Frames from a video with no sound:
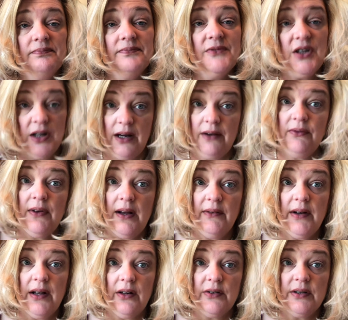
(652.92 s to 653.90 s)
She'd have
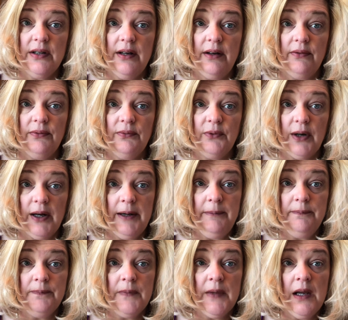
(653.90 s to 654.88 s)
$5 left, right?
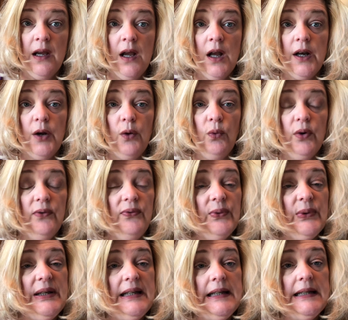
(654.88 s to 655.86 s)
Now what if
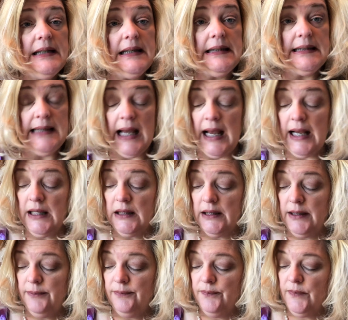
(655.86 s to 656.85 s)
we did it
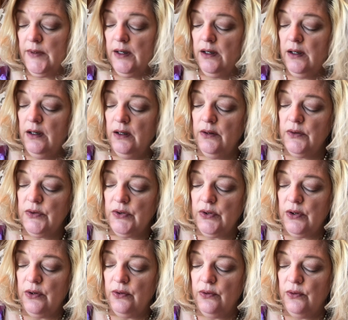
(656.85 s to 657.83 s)
exactly?
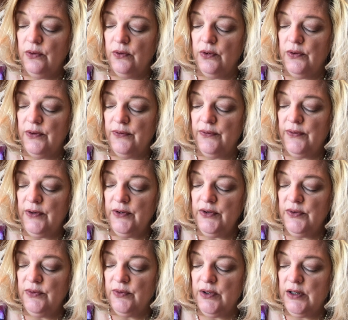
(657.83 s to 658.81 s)
So on the
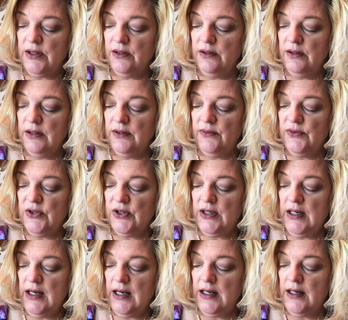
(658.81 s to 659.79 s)
first one, if
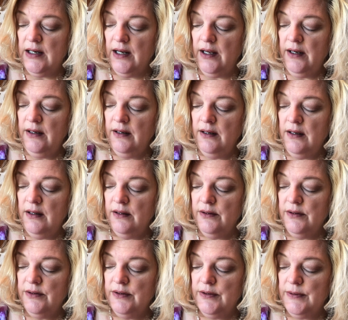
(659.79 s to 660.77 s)
she had
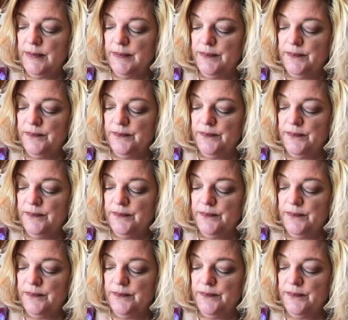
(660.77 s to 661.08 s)
$9